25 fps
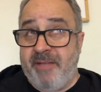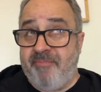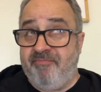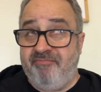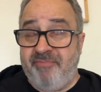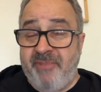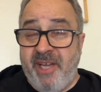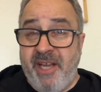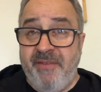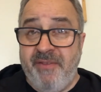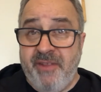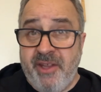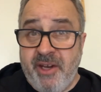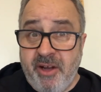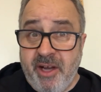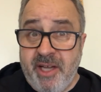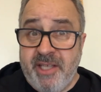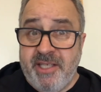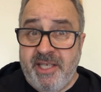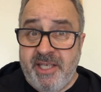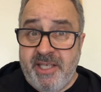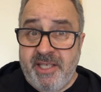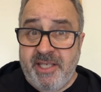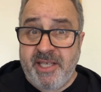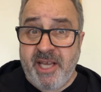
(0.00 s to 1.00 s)
in the
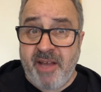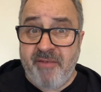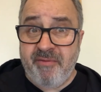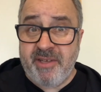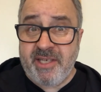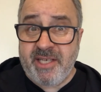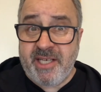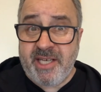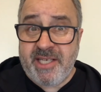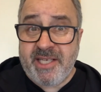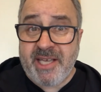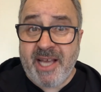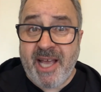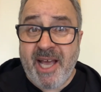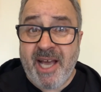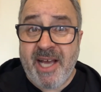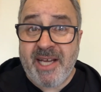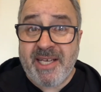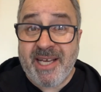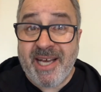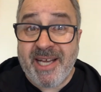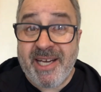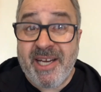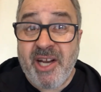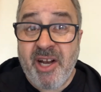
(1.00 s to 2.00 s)
1970s had
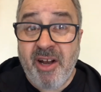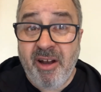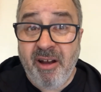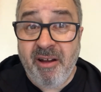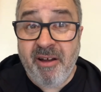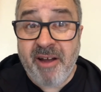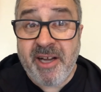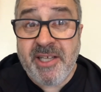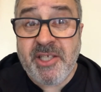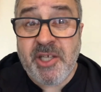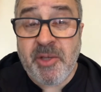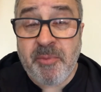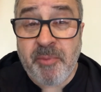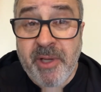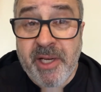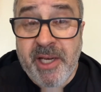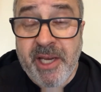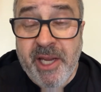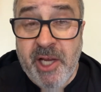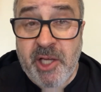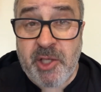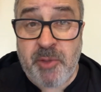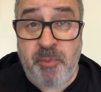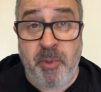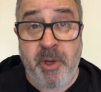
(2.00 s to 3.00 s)
an enlightenment
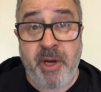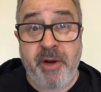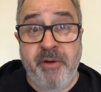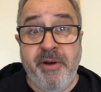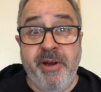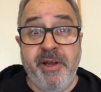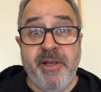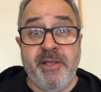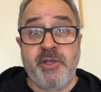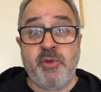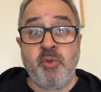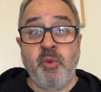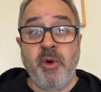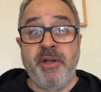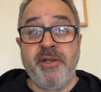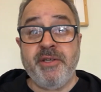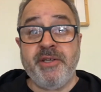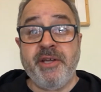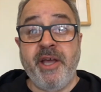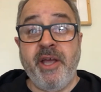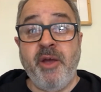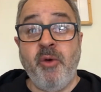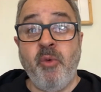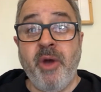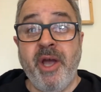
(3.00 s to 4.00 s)
experience one
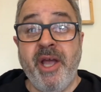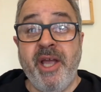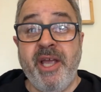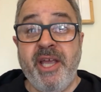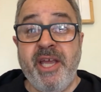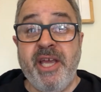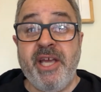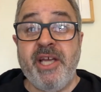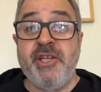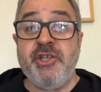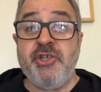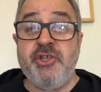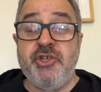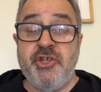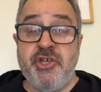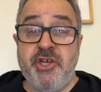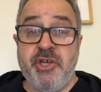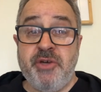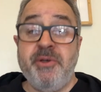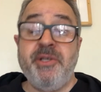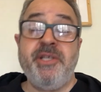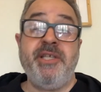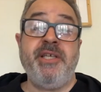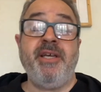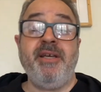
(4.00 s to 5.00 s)
day where he
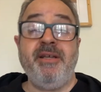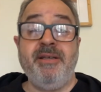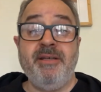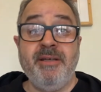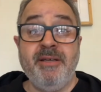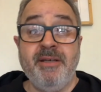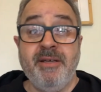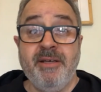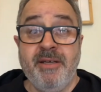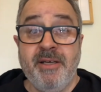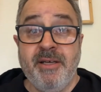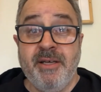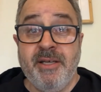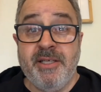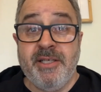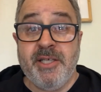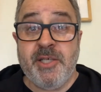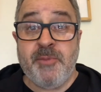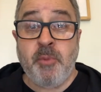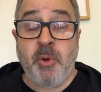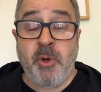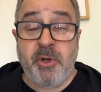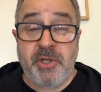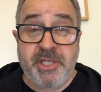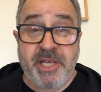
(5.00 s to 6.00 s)
intuited
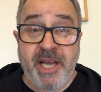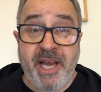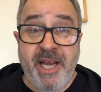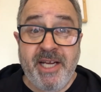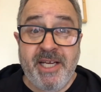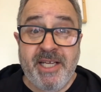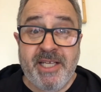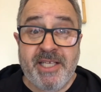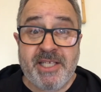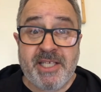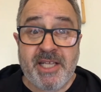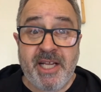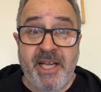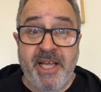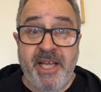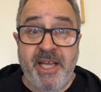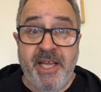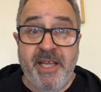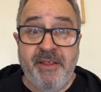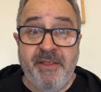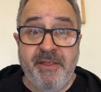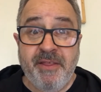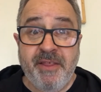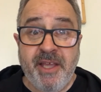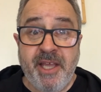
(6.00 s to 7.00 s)

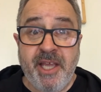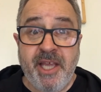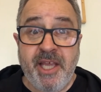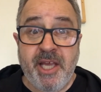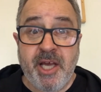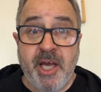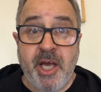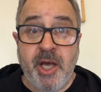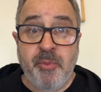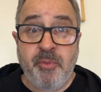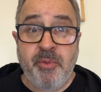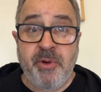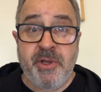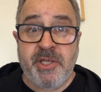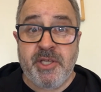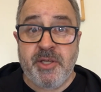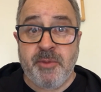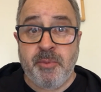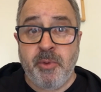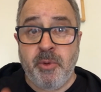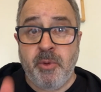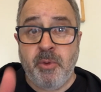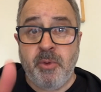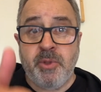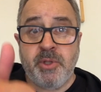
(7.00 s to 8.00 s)
spontaneously the
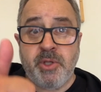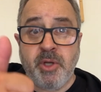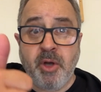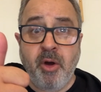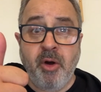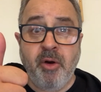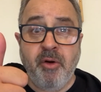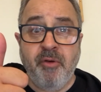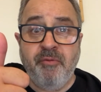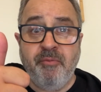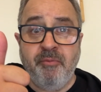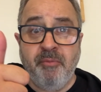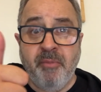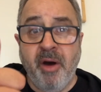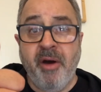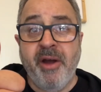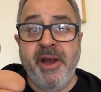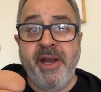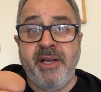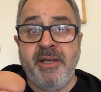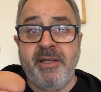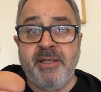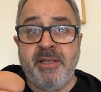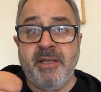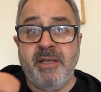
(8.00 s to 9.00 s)
principles of
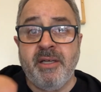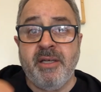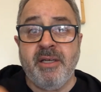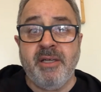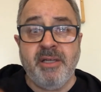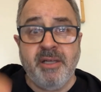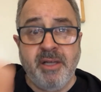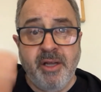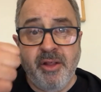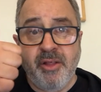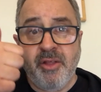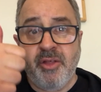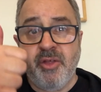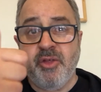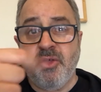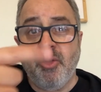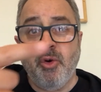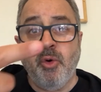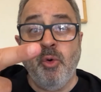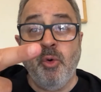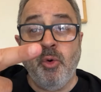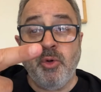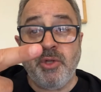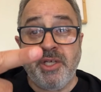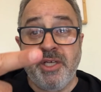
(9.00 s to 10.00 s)
mind,
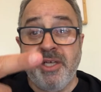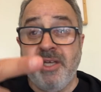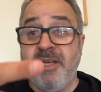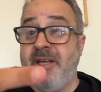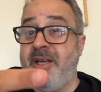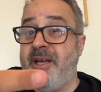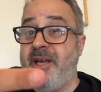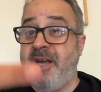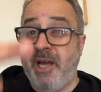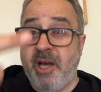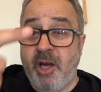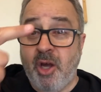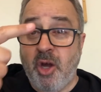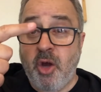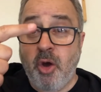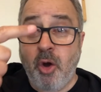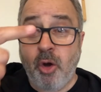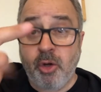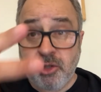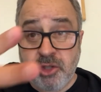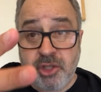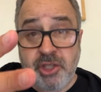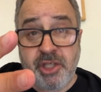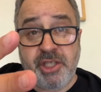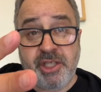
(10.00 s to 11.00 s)
thought, and
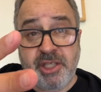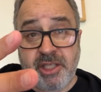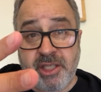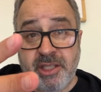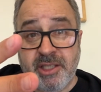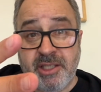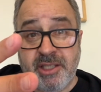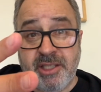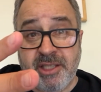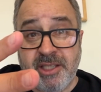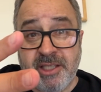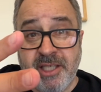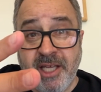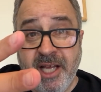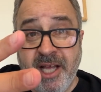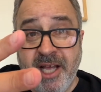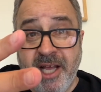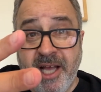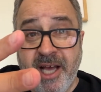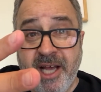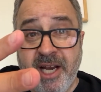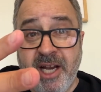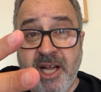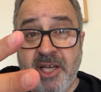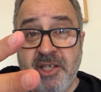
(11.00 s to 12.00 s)
consciousness,
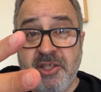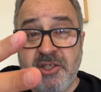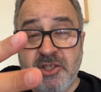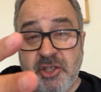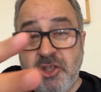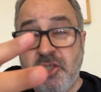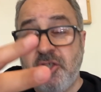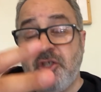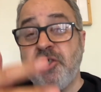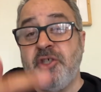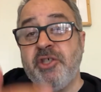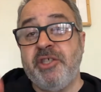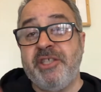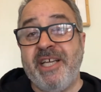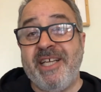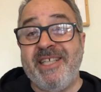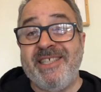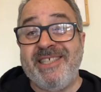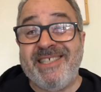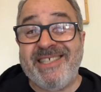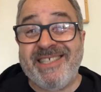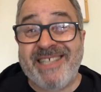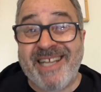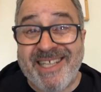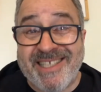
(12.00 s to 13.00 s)
and understood
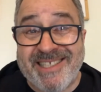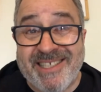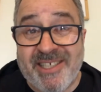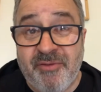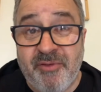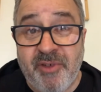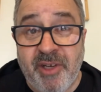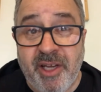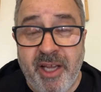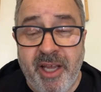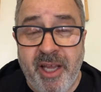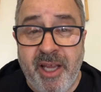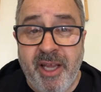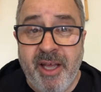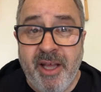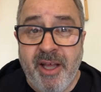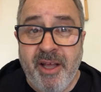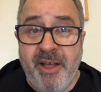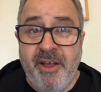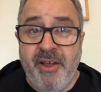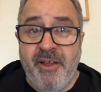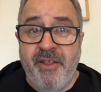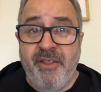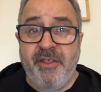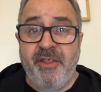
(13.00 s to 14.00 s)
instinctively
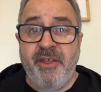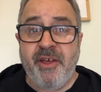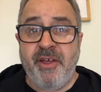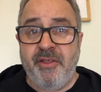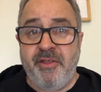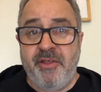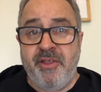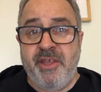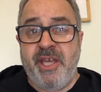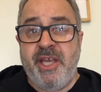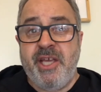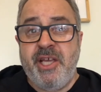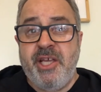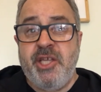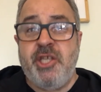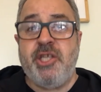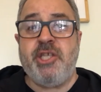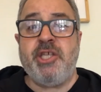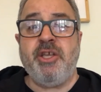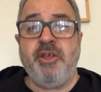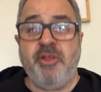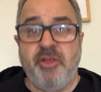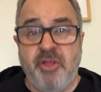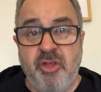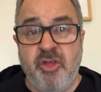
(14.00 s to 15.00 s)
that these
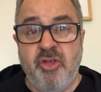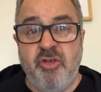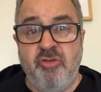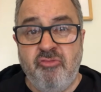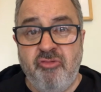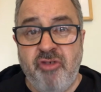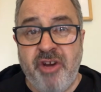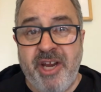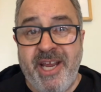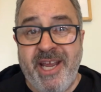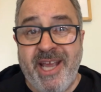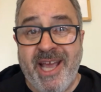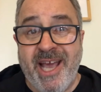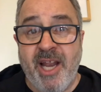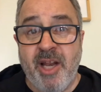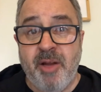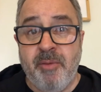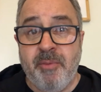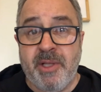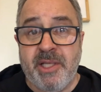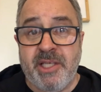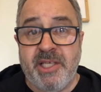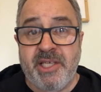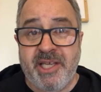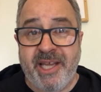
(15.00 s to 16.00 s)
three
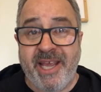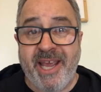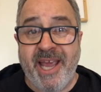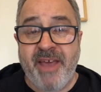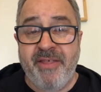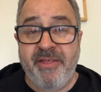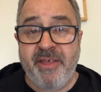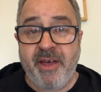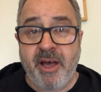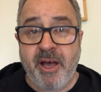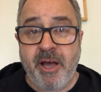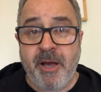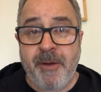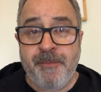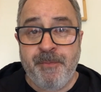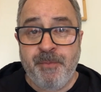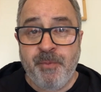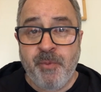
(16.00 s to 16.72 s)
elements together